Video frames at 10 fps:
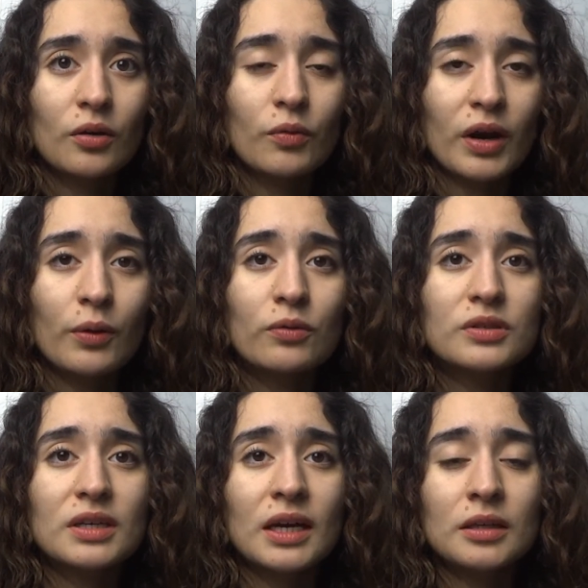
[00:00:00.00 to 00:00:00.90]
When I
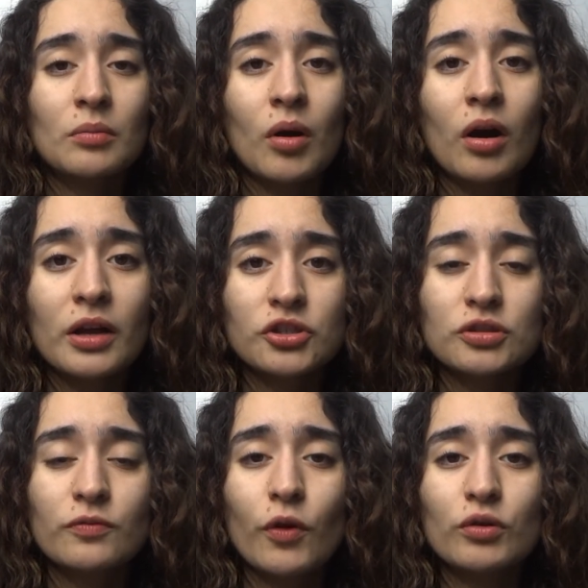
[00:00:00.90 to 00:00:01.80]
was at the mall, I
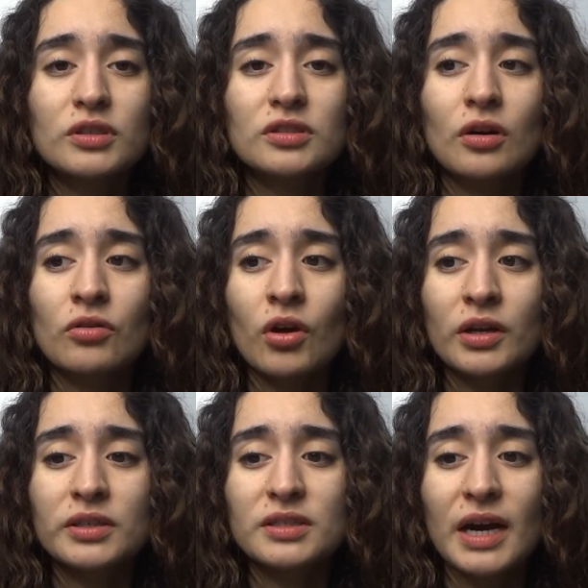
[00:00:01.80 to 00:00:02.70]
just focused on
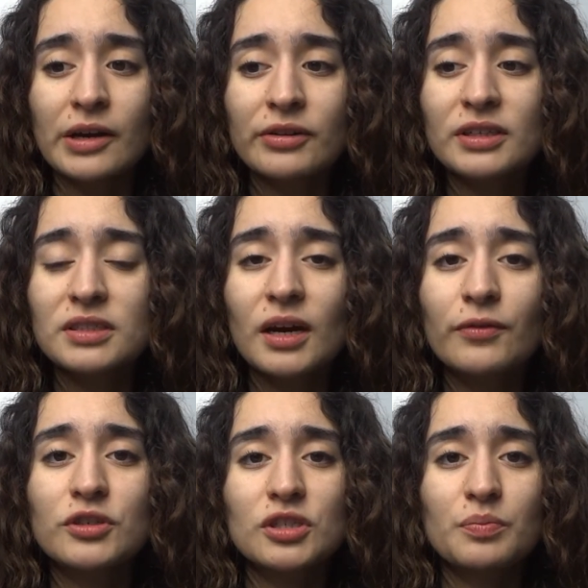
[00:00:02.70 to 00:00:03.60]
not desiring stuff
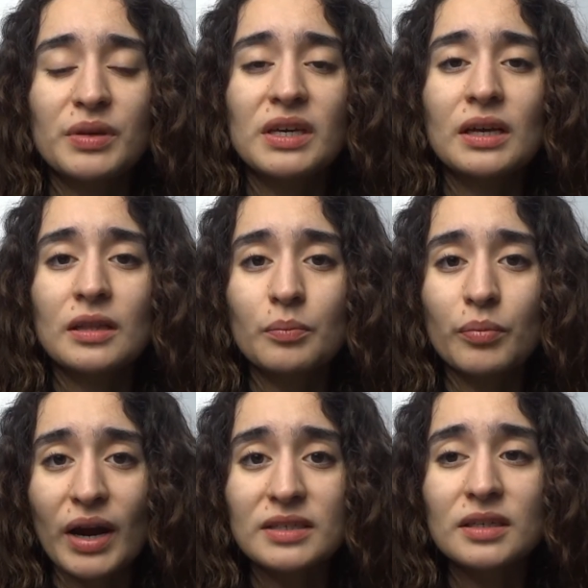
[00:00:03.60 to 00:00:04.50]
and just being in the
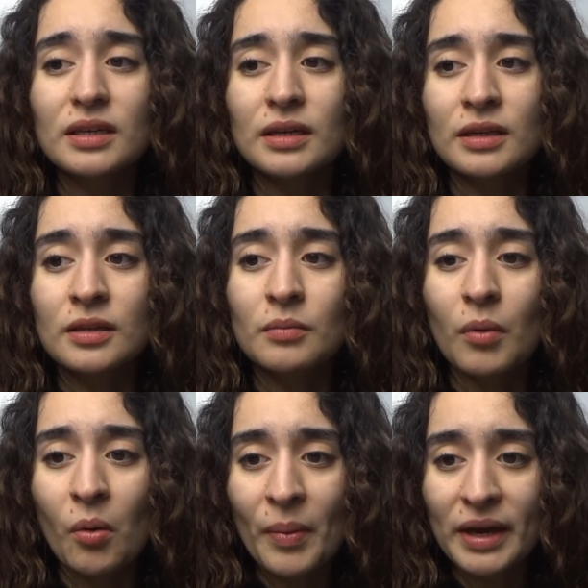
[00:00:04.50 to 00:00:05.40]
present and in the
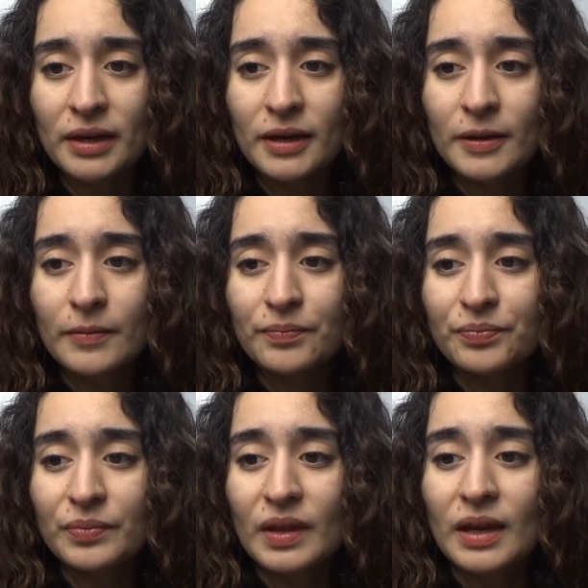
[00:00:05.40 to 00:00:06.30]
moment.
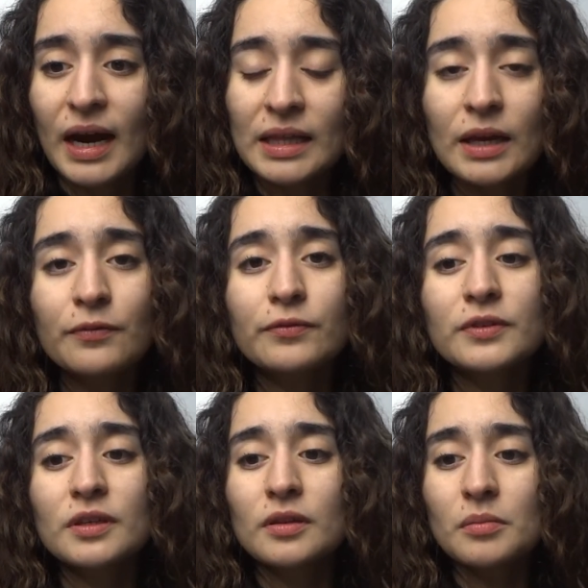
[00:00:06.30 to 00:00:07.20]
I
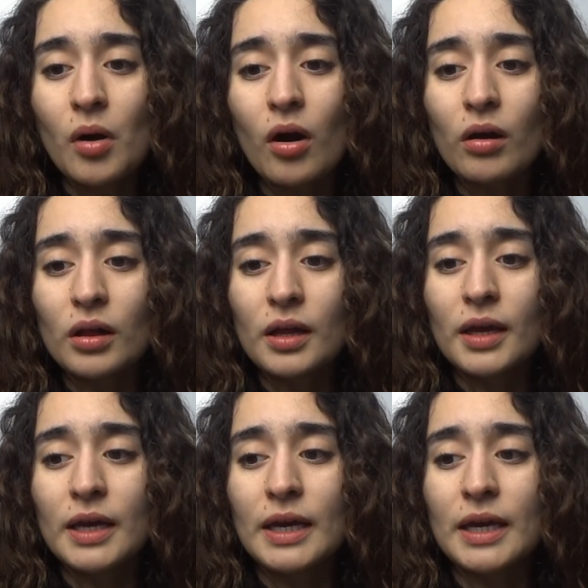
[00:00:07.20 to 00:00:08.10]
left the mall
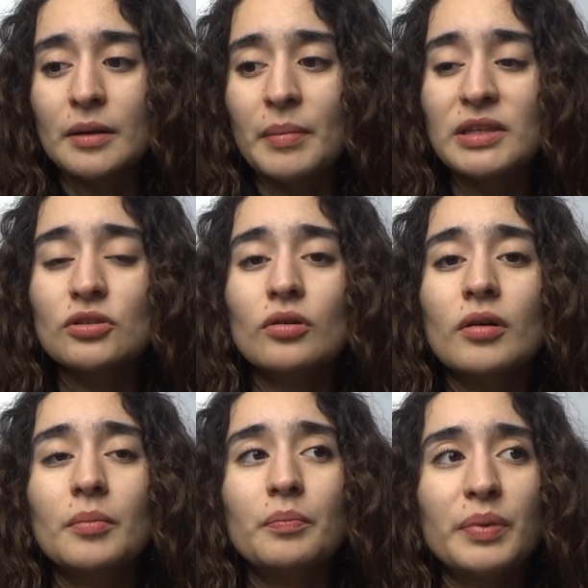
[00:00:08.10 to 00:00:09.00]
in mental
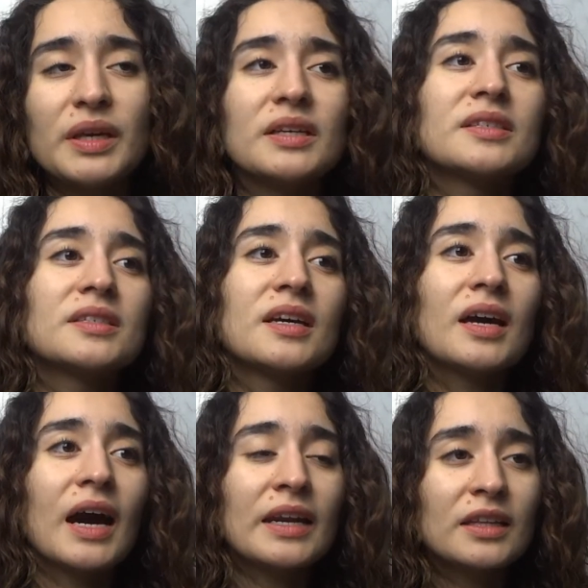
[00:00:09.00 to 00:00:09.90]
peace.
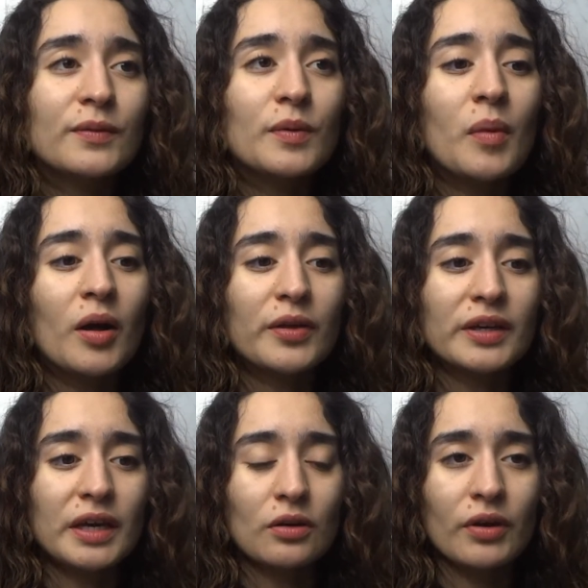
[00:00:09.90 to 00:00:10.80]
I didn't leave the mall
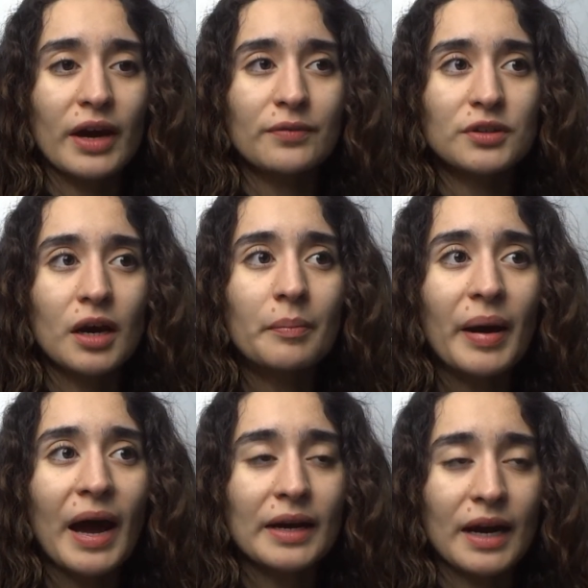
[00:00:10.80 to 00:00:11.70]
thinking, okay, I have to come
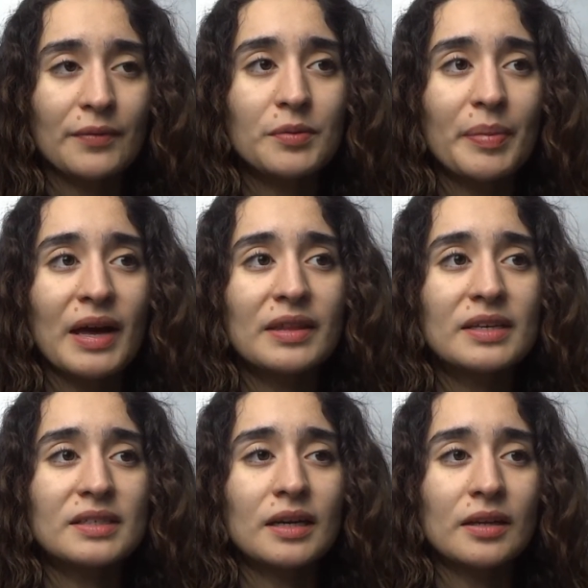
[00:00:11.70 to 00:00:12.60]
back and I have to buy
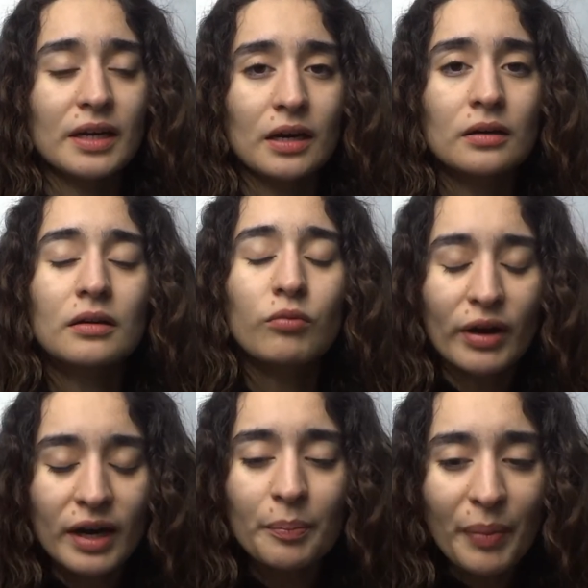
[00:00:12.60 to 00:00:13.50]
this and like, oh, why
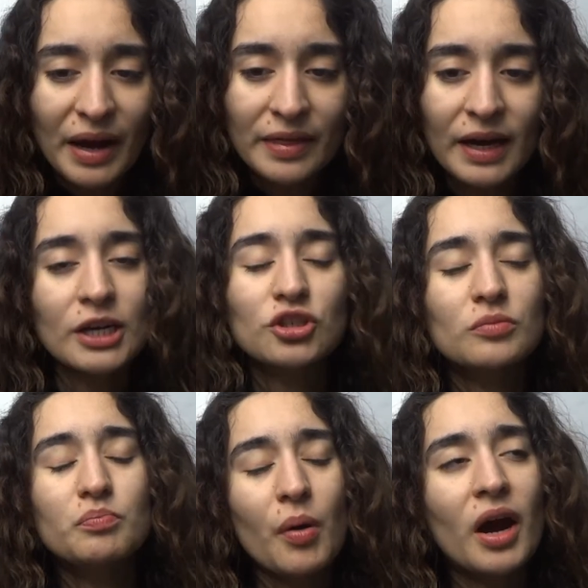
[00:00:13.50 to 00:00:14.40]
didn't I buy that? I should
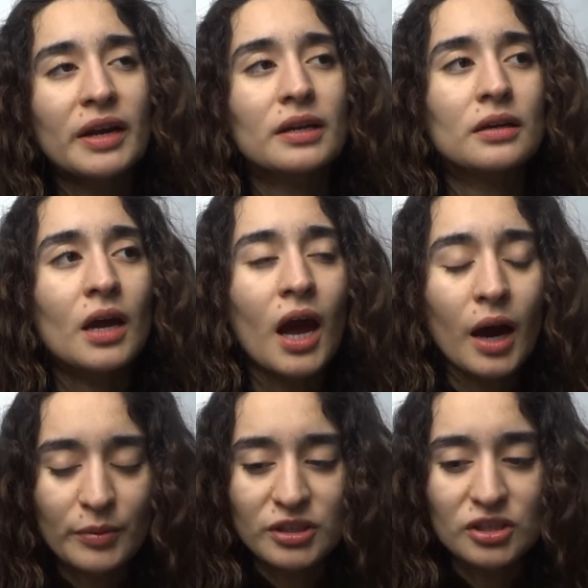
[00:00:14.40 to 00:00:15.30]
have bought it and
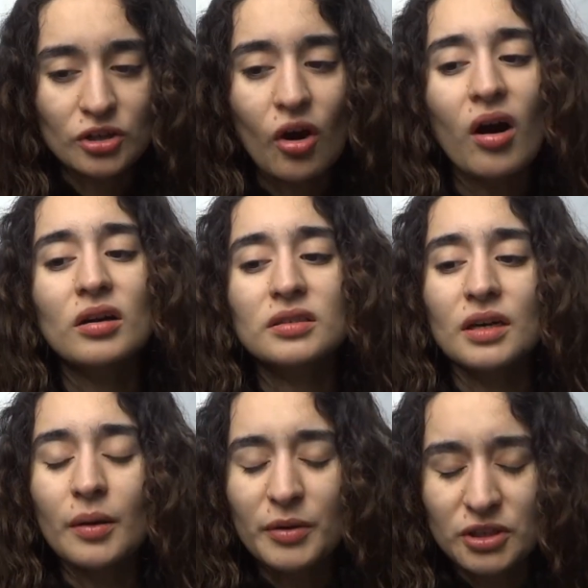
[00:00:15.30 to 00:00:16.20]
how much does it cost and
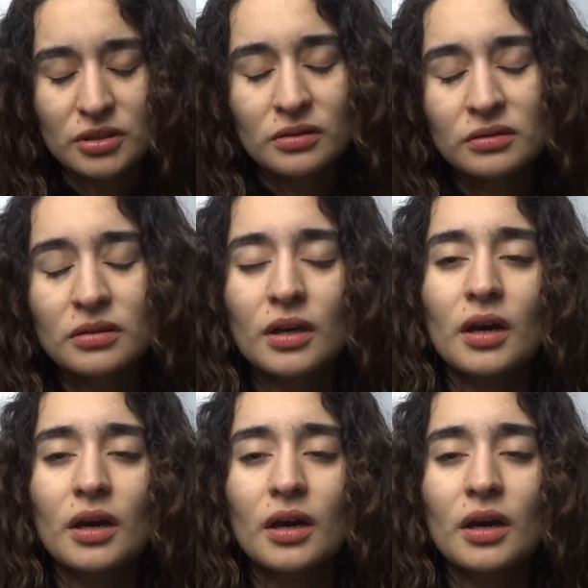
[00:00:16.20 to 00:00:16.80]
how much do.